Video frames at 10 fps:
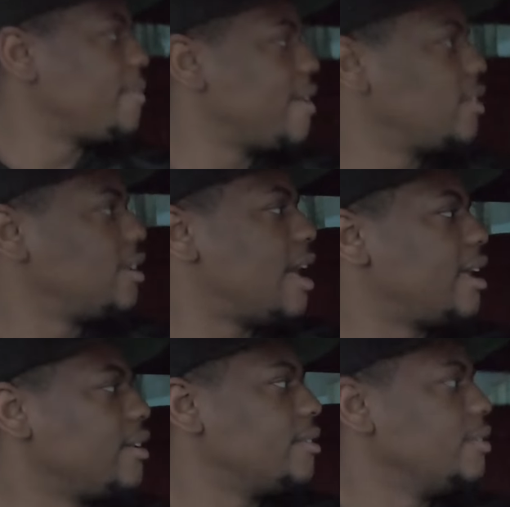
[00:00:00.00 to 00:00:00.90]
I'm not even gonna lie
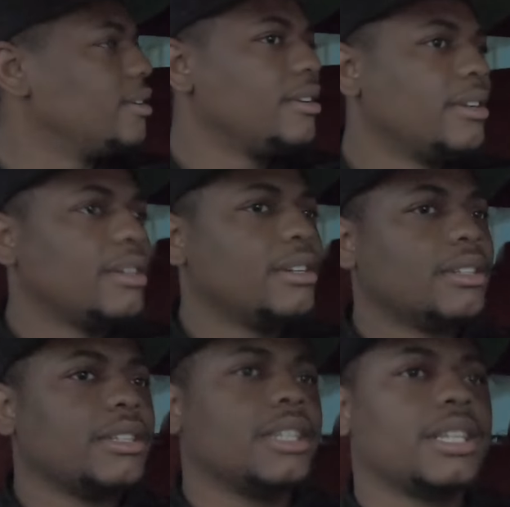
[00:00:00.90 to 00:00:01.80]
to you. Fingers crossed.
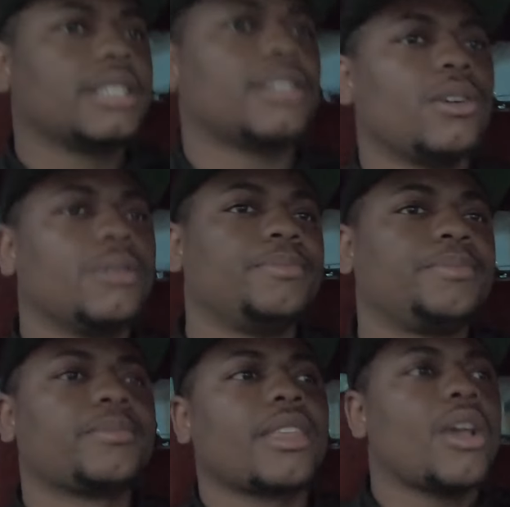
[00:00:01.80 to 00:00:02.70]
Yeah, so
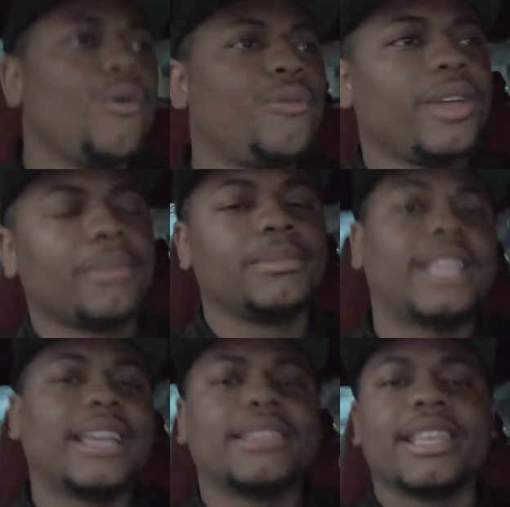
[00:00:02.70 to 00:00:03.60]
hopefully I'm,
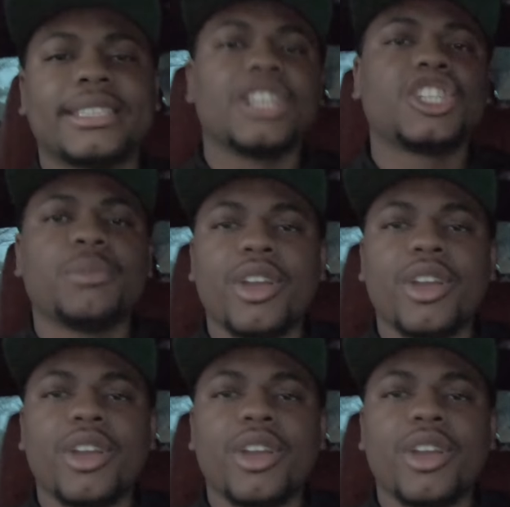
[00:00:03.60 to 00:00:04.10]
they, they said it should be